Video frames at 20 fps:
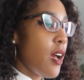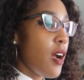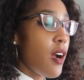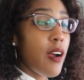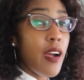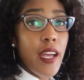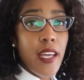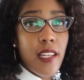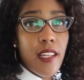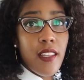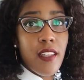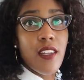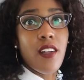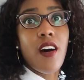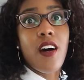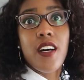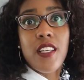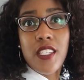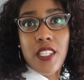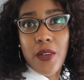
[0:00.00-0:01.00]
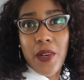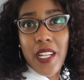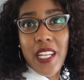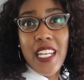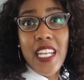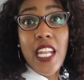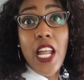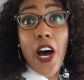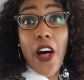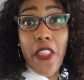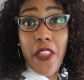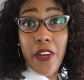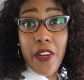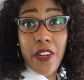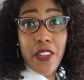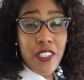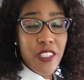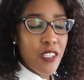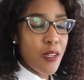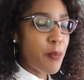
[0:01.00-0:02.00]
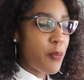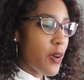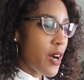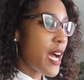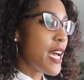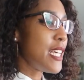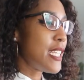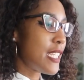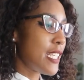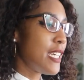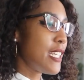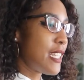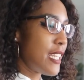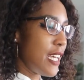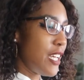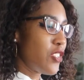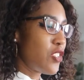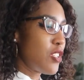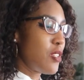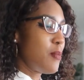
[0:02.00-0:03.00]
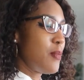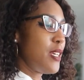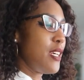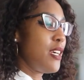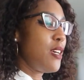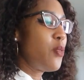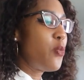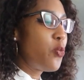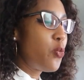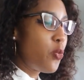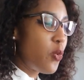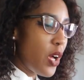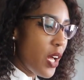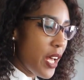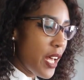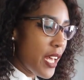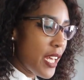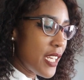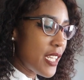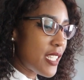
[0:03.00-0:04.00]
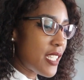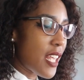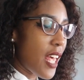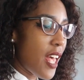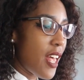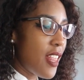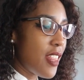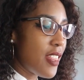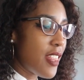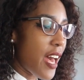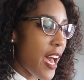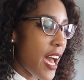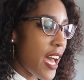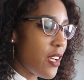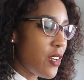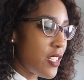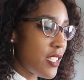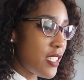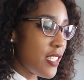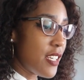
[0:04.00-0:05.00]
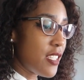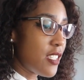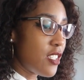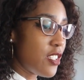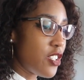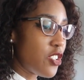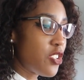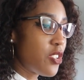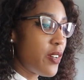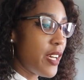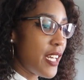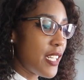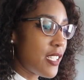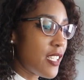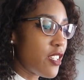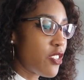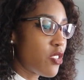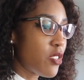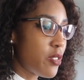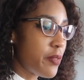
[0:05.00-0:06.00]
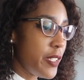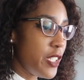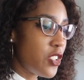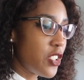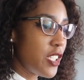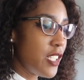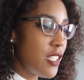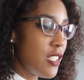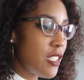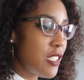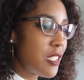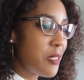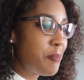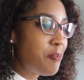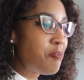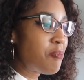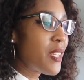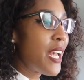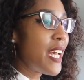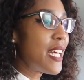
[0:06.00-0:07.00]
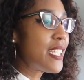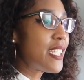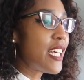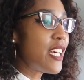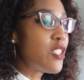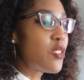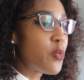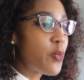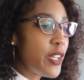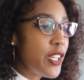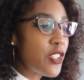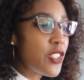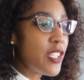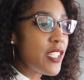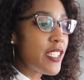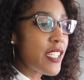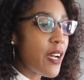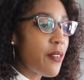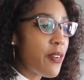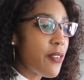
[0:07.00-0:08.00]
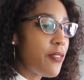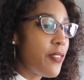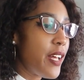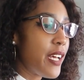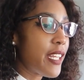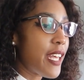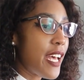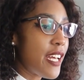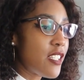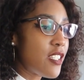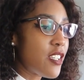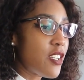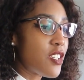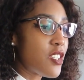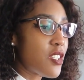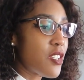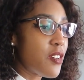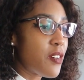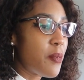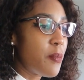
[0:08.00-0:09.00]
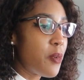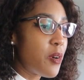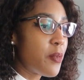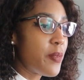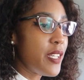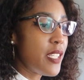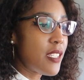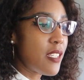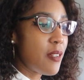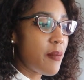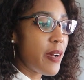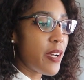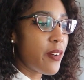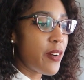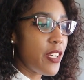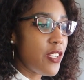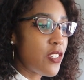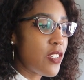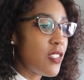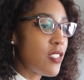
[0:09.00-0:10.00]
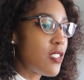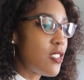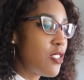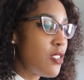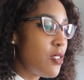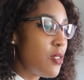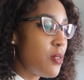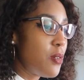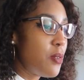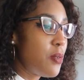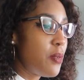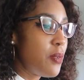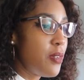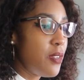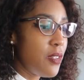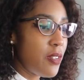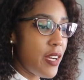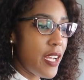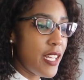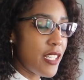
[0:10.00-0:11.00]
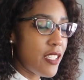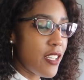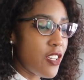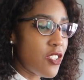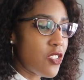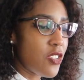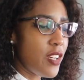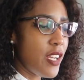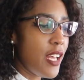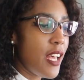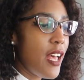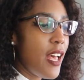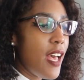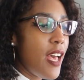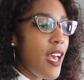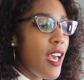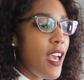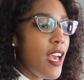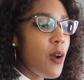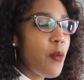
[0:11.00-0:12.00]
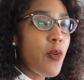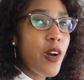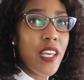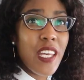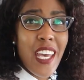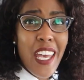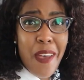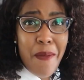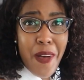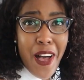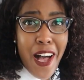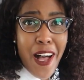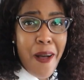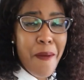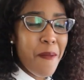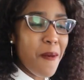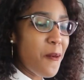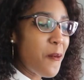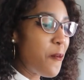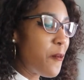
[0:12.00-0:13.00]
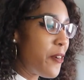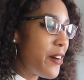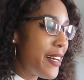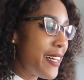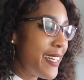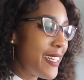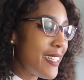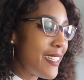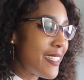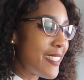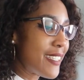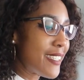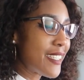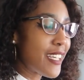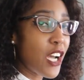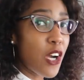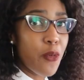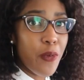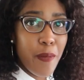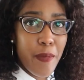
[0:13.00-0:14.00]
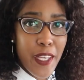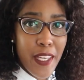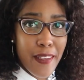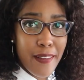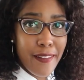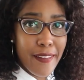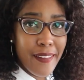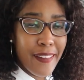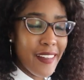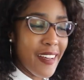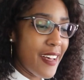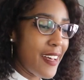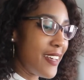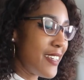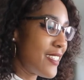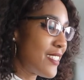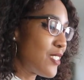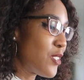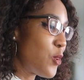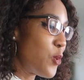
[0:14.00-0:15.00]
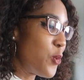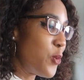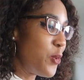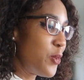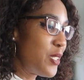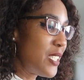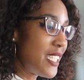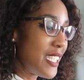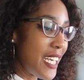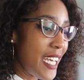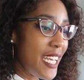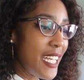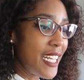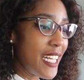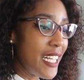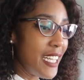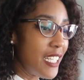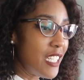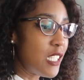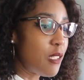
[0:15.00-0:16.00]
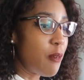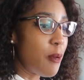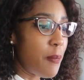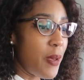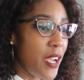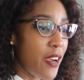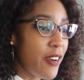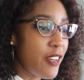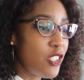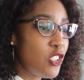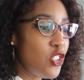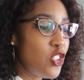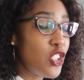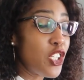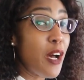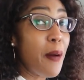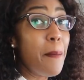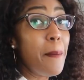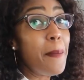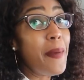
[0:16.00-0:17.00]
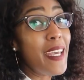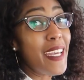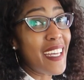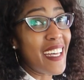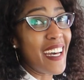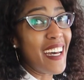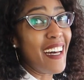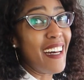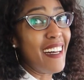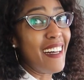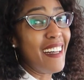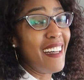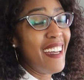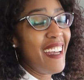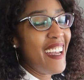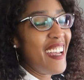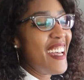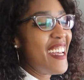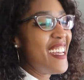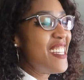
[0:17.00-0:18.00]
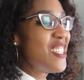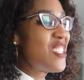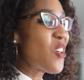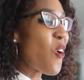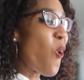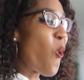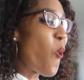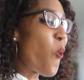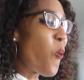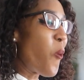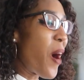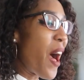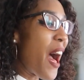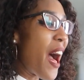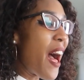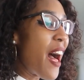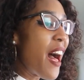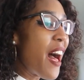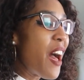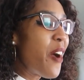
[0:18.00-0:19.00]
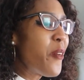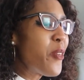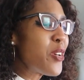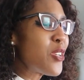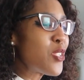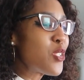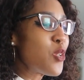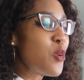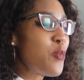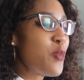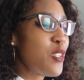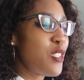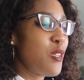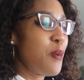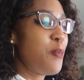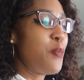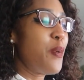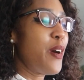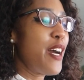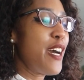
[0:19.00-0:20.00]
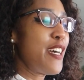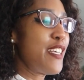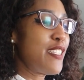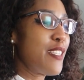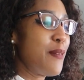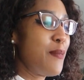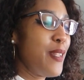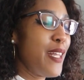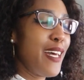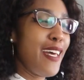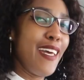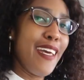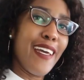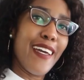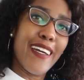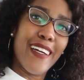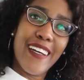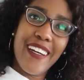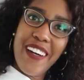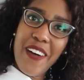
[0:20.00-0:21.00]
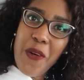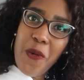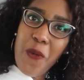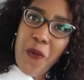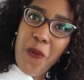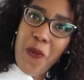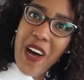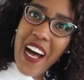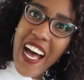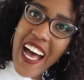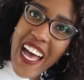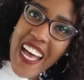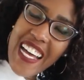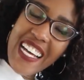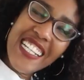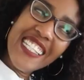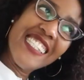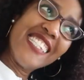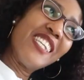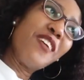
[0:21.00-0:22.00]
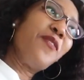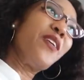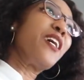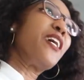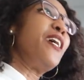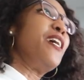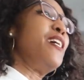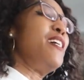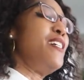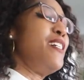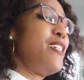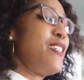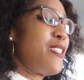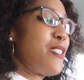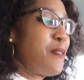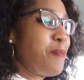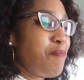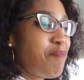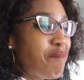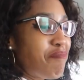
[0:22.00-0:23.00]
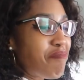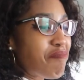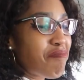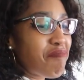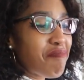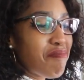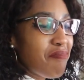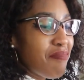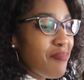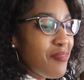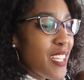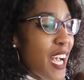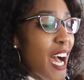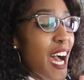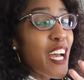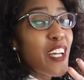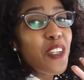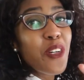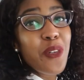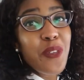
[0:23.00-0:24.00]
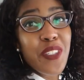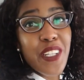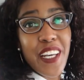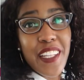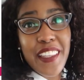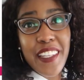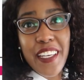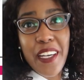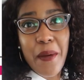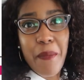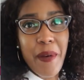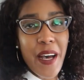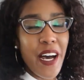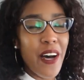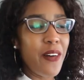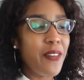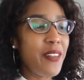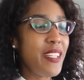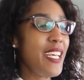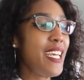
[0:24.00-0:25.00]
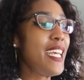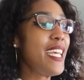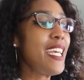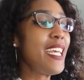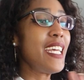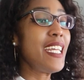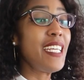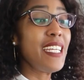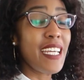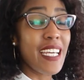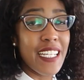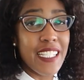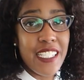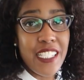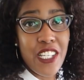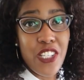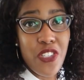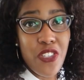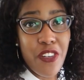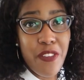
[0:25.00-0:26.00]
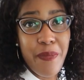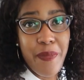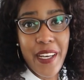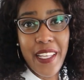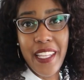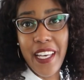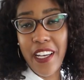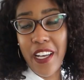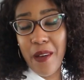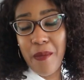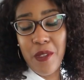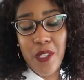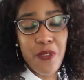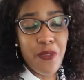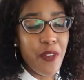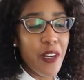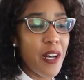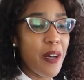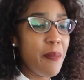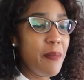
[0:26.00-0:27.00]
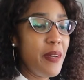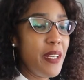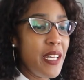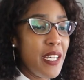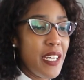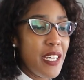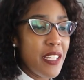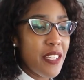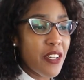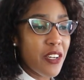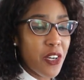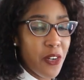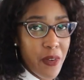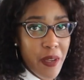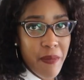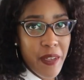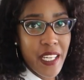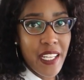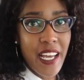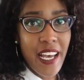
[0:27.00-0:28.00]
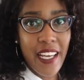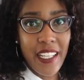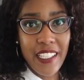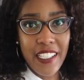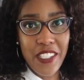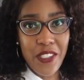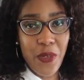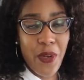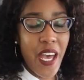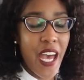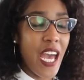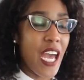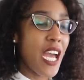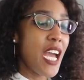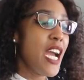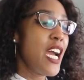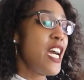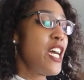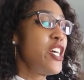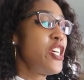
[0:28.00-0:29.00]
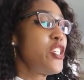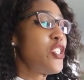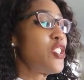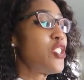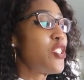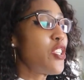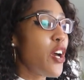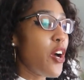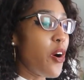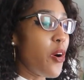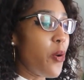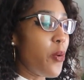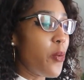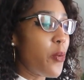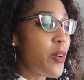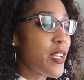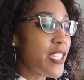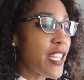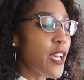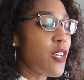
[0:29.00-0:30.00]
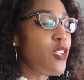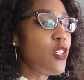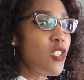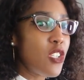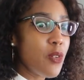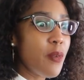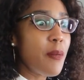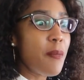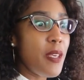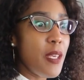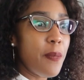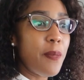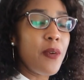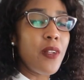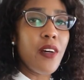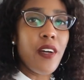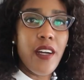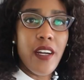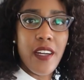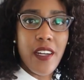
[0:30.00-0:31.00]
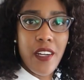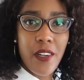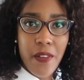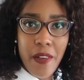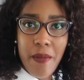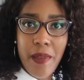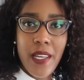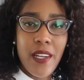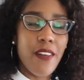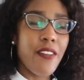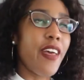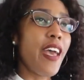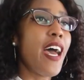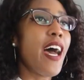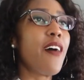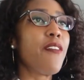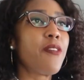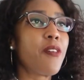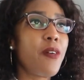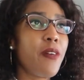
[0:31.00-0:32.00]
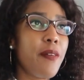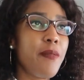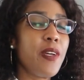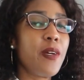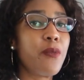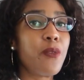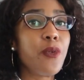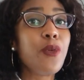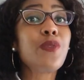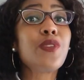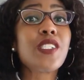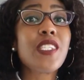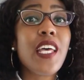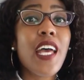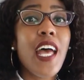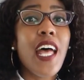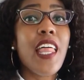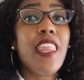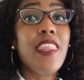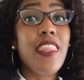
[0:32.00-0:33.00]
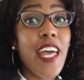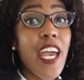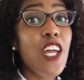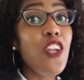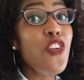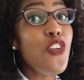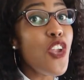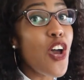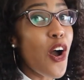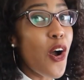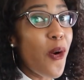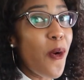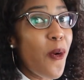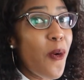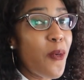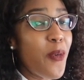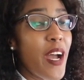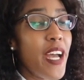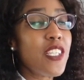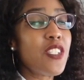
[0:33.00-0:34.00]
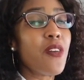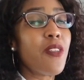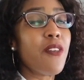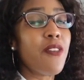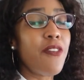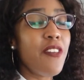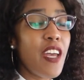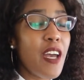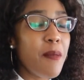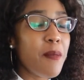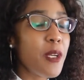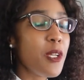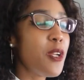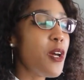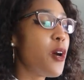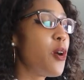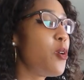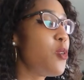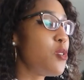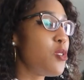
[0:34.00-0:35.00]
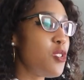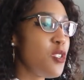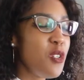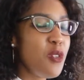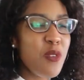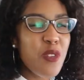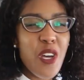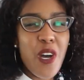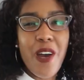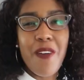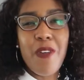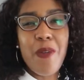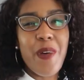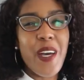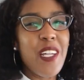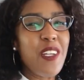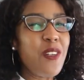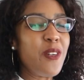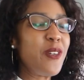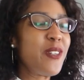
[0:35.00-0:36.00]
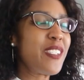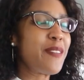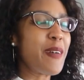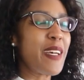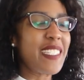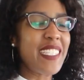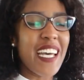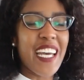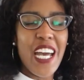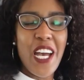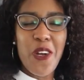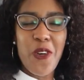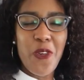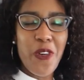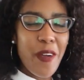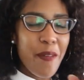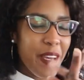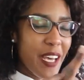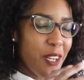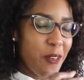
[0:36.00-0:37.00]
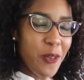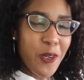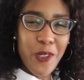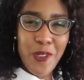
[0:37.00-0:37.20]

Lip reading: All right, and then also another surprising thing to me was that it says additional ancestry regions. It says regions that reflect ancestry or more recent migrations to your ancestry. And what came up was Caribbean, guys. So St. Elizabeth Parish, Jamaica. So I was super surprised. I'm like, what? Because I know nothing about any ancestor of mine that comes from the Caribbean islands, okay? So, because like usually when people are Caribbean or they have Caribbean roots, they know, right? So the family knows, you know, everybody knows like that Caribbean